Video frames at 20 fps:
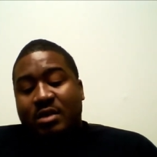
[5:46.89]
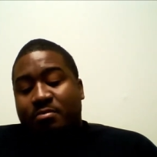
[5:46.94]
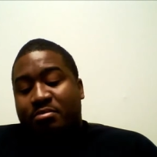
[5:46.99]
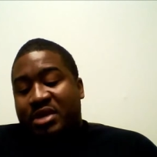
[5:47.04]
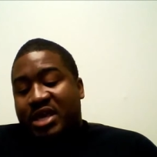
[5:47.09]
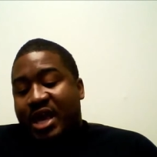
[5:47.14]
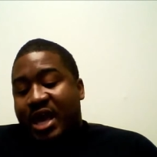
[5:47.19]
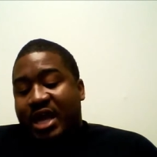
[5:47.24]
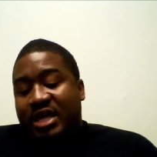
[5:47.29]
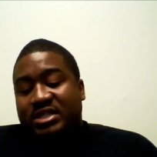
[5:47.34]

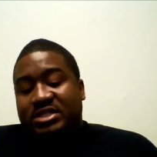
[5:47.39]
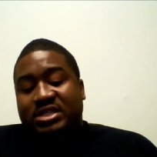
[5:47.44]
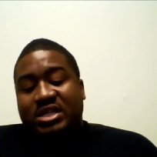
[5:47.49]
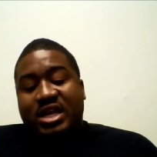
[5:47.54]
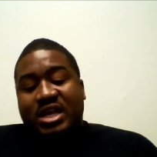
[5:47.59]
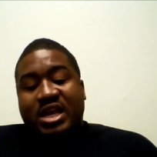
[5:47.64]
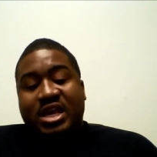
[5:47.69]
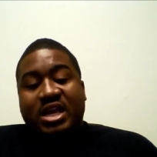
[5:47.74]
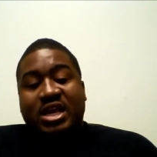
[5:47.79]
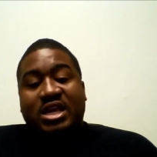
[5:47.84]

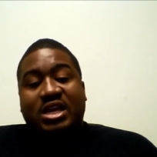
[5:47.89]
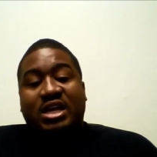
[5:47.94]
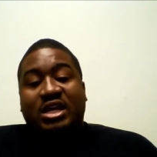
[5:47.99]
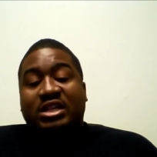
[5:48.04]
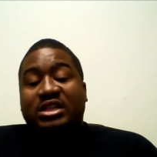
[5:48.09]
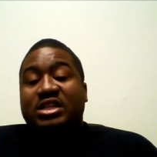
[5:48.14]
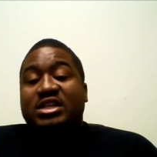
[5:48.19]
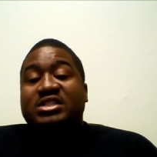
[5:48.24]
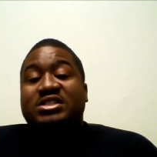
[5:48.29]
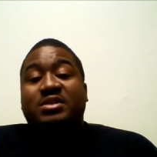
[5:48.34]
Beyonce, a
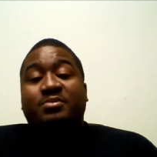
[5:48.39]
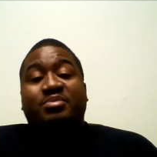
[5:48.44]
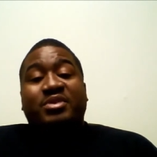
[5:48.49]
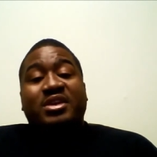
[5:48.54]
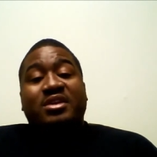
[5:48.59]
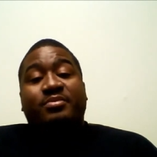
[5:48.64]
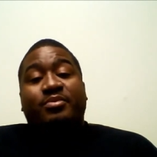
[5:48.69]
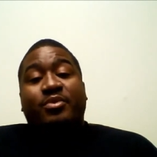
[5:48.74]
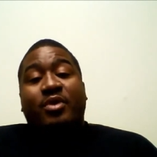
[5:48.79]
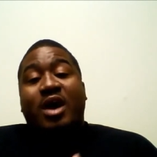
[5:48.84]
list of
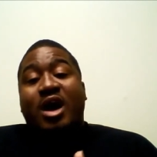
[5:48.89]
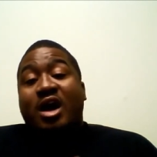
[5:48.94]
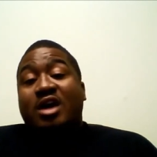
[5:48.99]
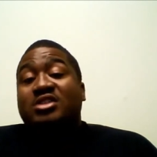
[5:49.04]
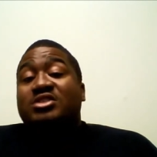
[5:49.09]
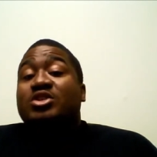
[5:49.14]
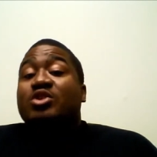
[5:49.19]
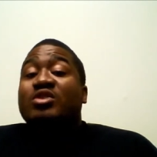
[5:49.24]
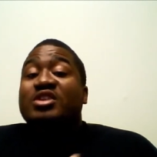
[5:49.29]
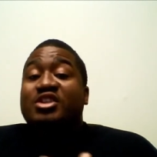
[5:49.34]
people,
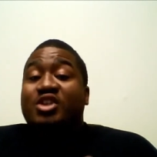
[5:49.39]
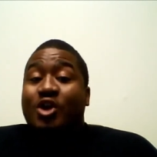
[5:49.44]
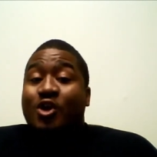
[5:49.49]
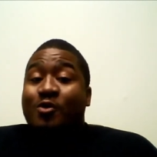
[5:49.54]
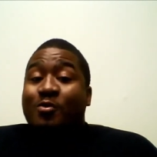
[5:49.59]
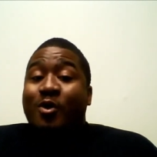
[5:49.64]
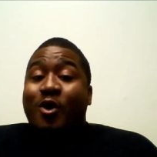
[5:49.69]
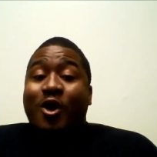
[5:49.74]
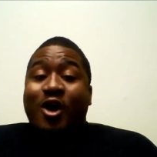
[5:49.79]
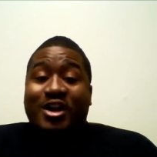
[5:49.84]
also a
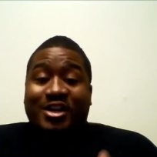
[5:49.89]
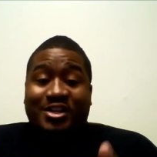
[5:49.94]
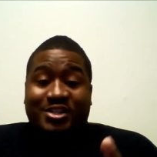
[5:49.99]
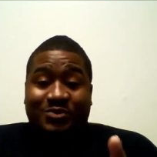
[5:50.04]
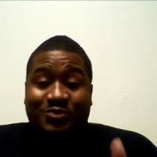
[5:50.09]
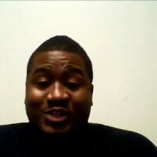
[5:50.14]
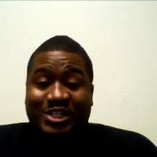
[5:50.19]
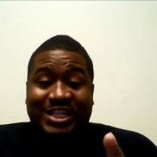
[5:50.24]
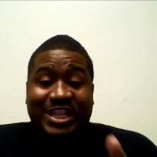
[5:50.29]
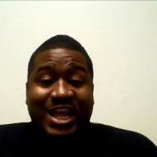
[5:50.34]
dope
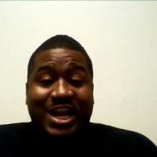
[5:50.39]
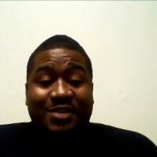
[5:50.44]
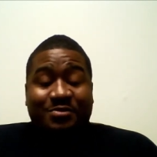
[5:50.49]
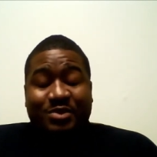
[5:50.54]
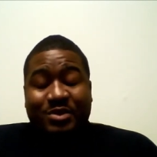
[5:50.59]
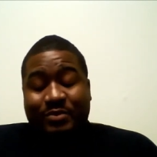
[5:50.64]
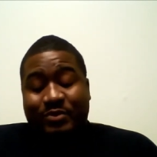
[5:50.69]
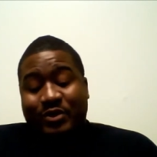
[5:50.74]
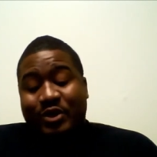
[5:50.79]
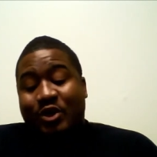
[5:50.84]
artist, which a lot of
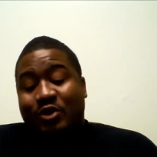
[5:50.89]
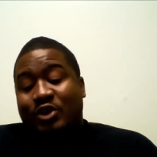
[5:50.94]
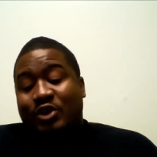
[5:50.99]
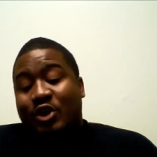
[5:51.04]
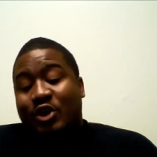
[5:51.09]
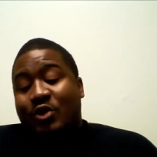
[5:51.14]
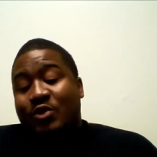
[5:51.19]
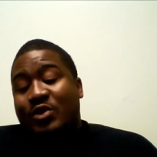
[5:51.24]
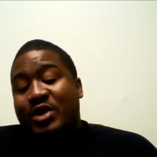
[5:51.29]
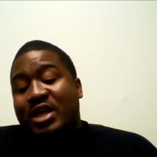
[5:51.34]
people don't
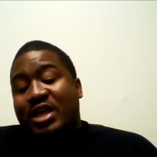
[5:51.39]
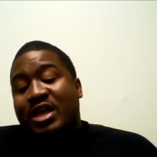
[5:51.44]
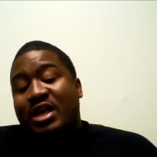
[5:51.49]
know.